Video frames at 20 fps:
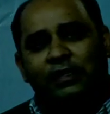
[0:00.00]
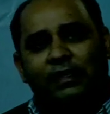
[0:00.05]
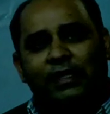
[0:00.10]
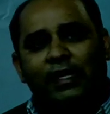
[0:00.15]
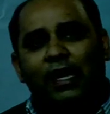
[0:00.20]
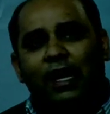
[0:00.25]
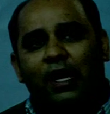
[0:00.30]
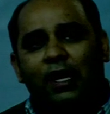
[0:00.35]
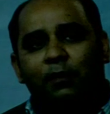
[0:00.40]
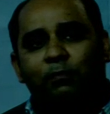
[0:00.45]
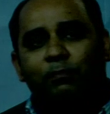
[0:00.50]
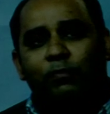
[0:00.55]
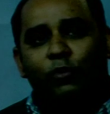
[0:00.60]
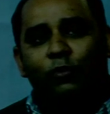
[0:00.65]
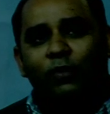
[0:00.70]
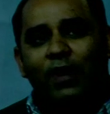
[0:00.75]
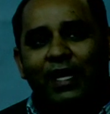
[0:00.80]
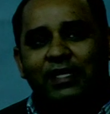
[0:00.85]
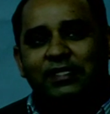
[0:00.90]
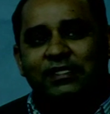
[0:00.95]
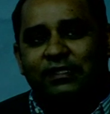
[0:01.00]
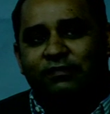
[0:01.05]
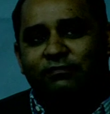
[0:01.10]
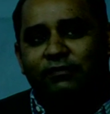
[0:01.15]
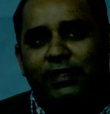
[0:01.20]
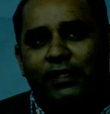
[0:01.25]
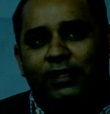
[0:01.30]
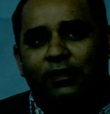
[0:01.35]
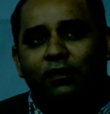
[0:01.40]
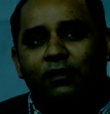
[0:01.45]
they are
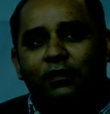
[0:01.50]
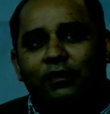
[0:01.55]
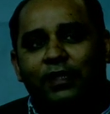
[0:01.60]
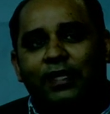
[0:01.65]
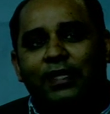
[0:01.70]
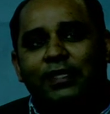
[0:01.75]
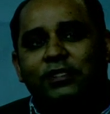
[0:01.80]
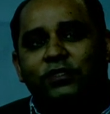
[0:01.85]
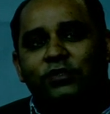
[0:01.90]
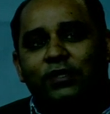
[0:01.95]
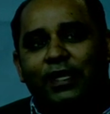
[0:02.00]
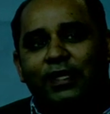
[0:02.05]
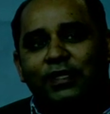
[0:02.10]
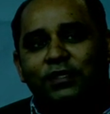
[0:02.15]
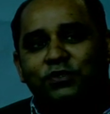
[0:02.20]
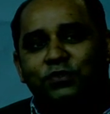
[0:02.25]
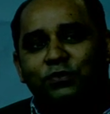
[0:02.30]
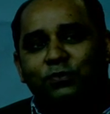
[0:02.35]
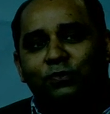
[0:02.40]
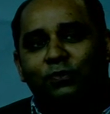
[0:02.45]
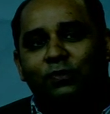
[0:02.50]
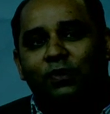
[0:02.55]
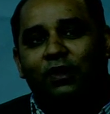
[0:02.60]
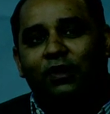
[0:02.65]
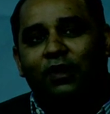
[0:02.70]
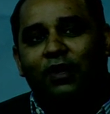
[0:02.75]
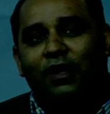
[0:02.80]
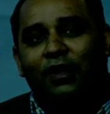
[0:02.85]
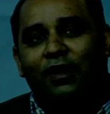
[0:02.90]
proactively, they are trying to